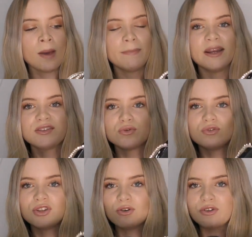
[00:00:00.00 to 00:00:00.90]
but it's
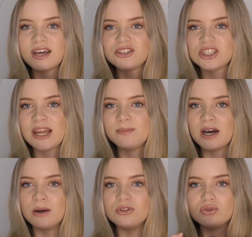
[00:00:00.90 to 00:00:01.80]
also got that shape that
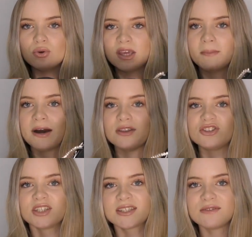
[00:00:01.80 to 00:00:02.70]
I was talking about that
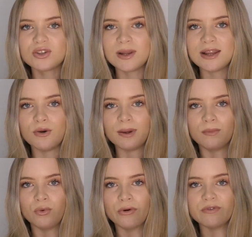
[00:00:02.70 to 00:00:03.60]
just gives you a little bit
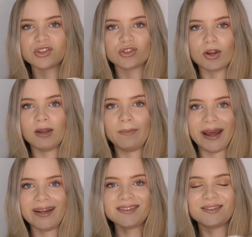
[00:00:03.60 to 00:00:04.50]
more of a solid
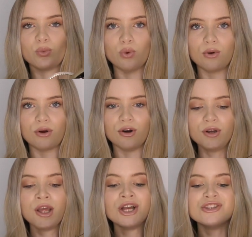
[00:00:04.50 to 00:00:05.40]
base to walk on.